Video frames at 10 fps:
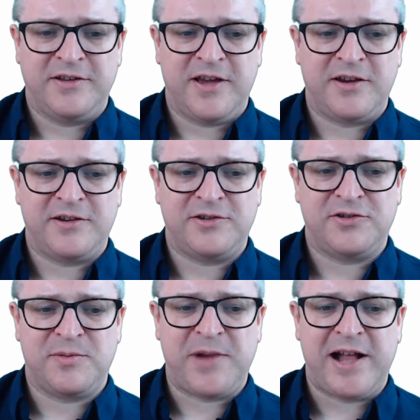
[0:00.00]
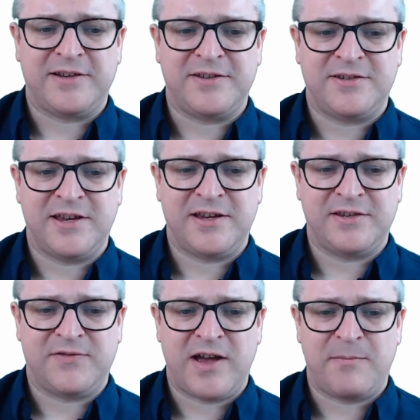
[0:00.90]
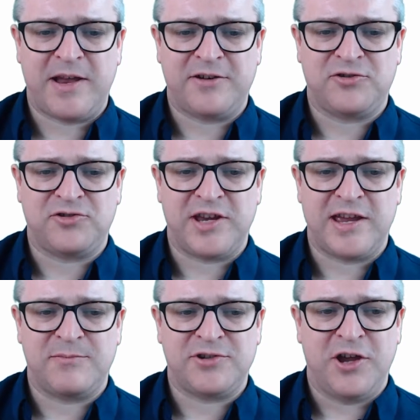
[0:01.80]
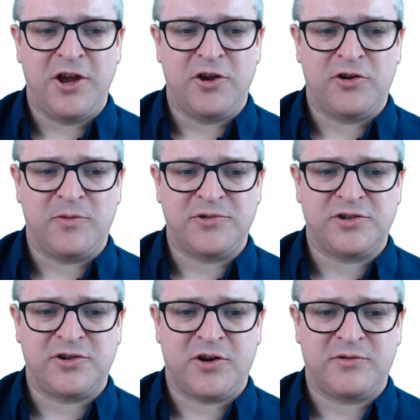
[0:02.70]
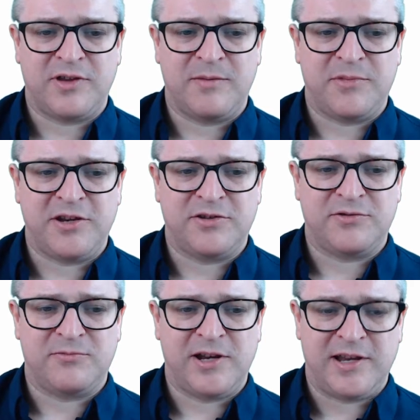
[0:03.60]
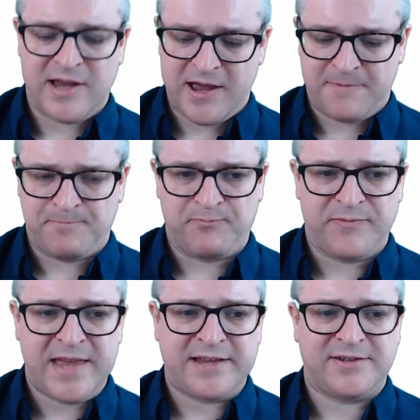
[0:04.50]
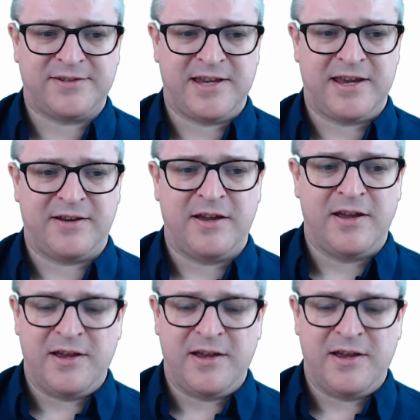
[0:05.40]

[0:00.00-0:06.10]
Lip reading: Dirty dishes are piled in the sink. His farm manager, James, comes to talk with him, but he doesn't really care. That's a scene.